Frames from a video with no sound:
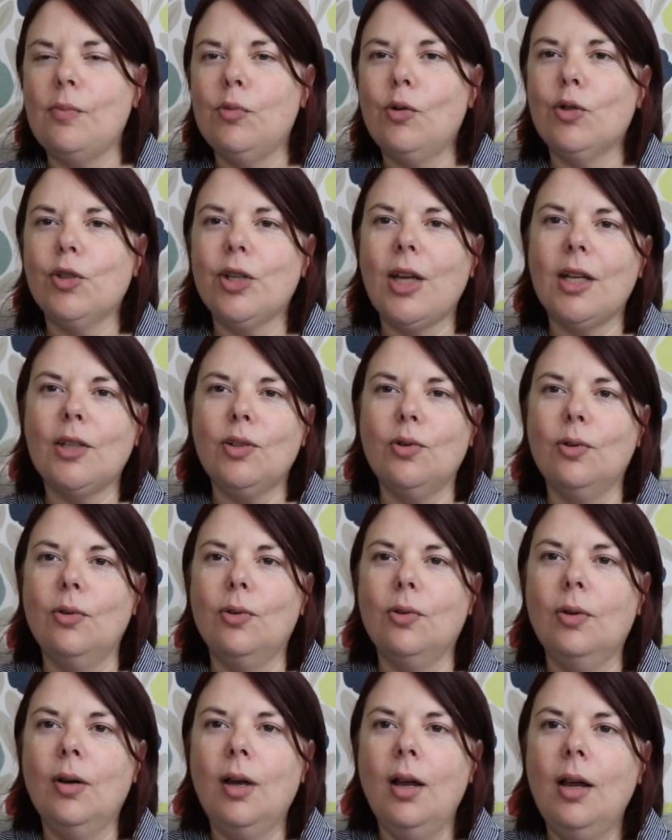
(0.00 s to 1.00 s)
projects
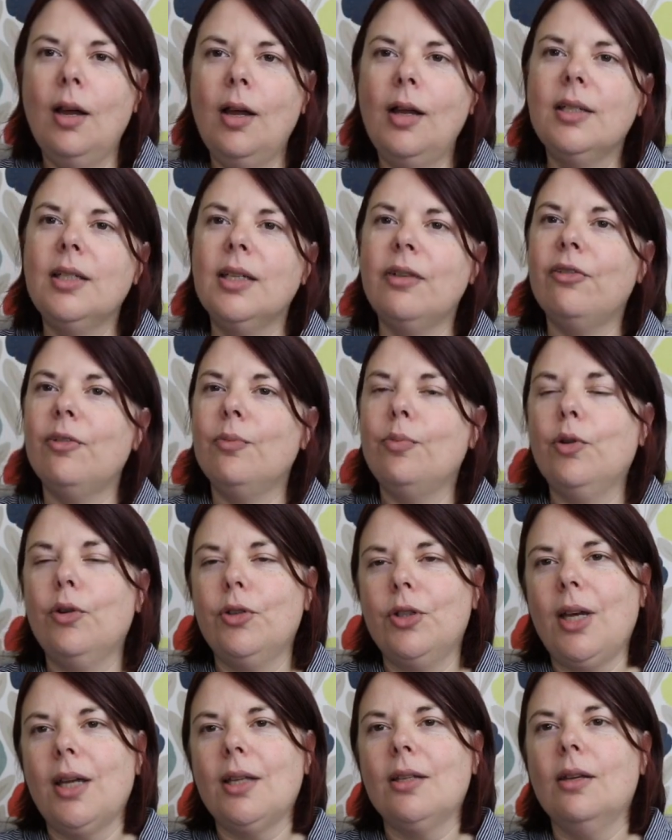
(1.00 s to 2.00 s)
or different
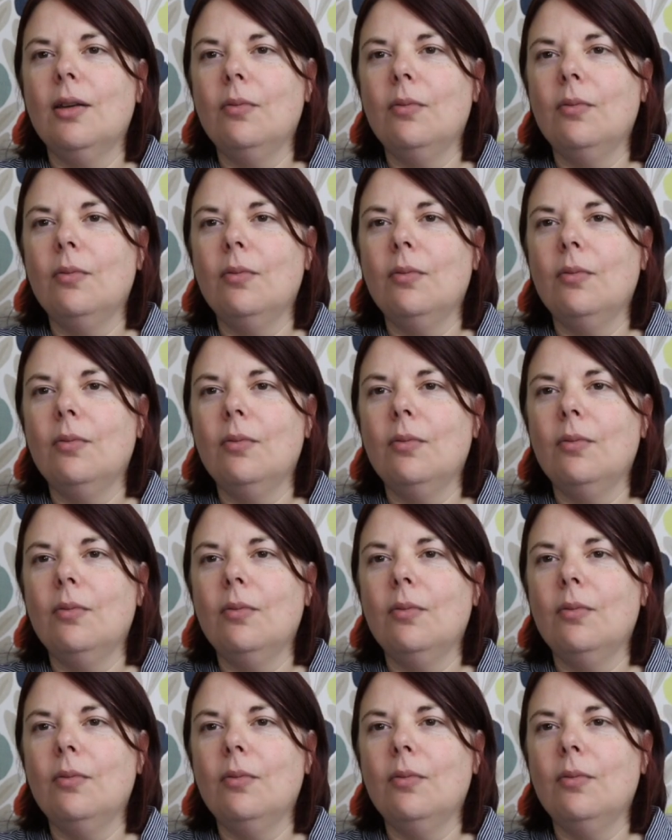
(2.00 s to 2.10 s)
projects.